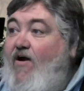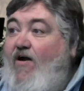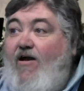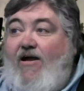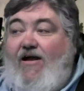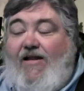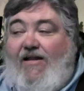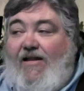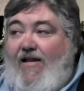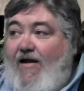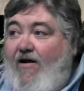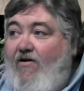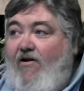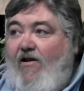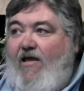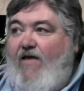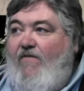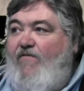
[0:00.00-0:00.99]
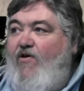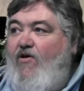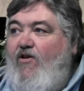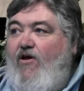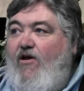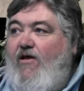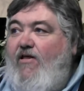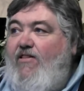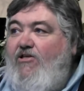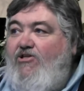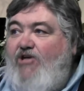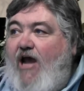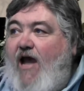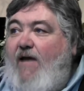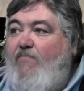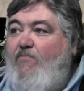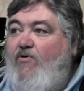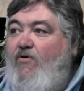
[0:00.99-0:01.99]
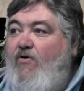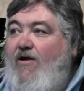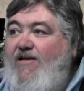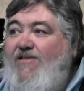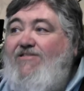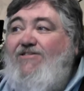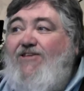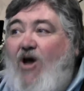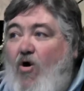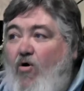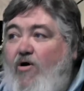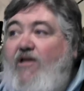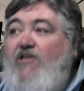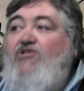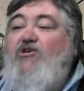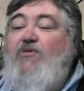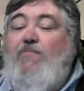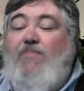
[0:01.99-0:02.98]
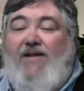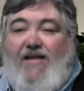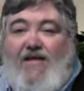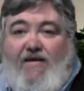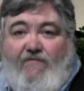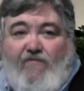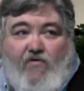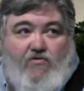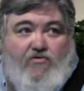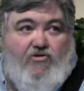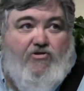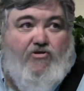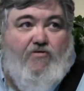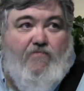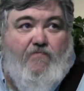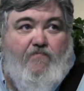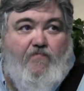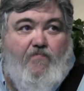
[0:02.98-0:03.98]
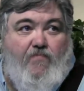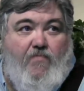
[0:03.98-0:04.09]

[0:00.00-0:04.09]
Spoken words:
very clearly, if you look at the chapter, is talking to believers.